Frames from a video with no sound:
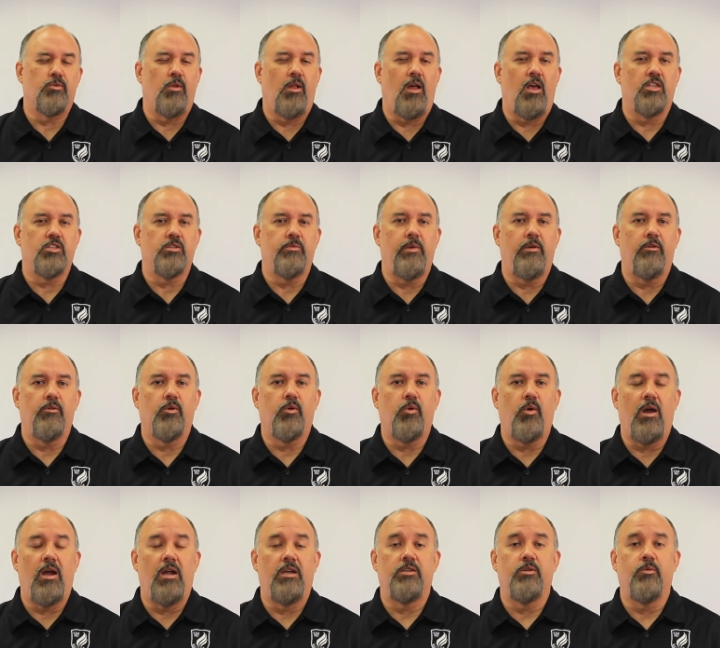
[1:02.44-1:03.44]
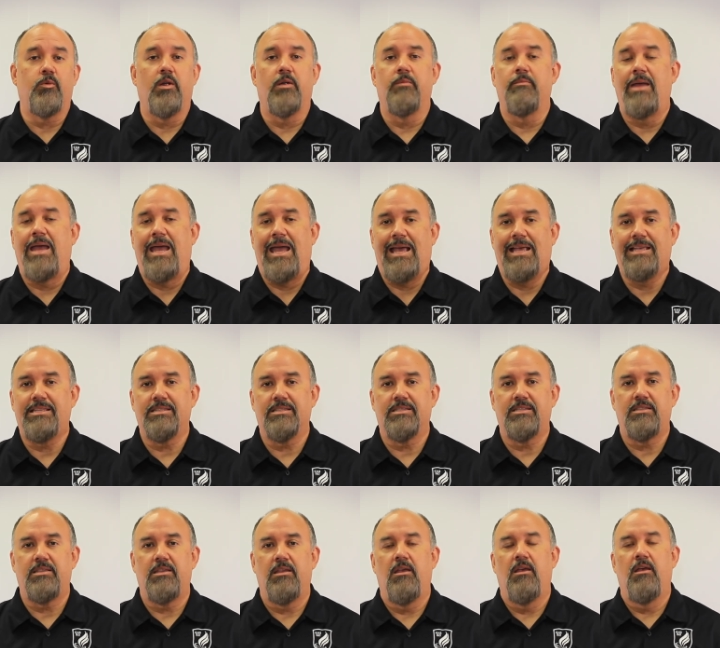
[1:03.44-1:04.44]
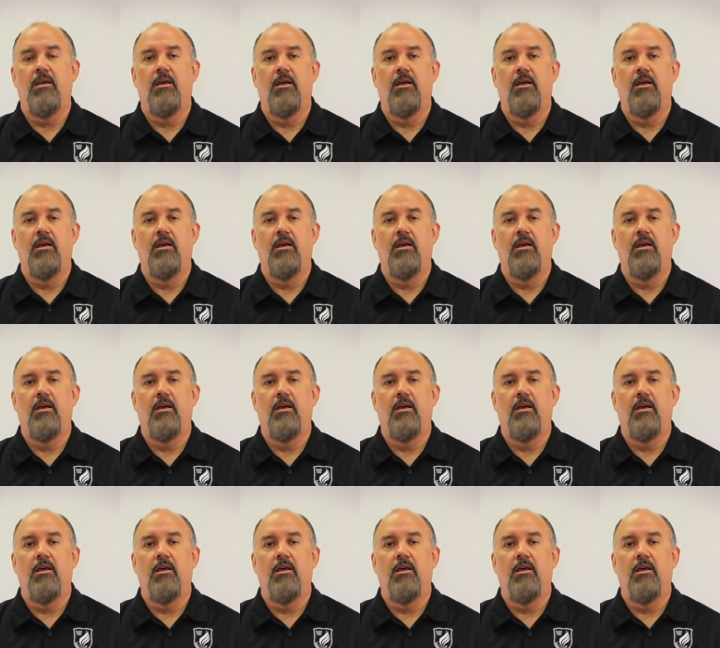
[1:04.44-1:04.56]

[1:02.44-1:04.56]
will also be required to wear masks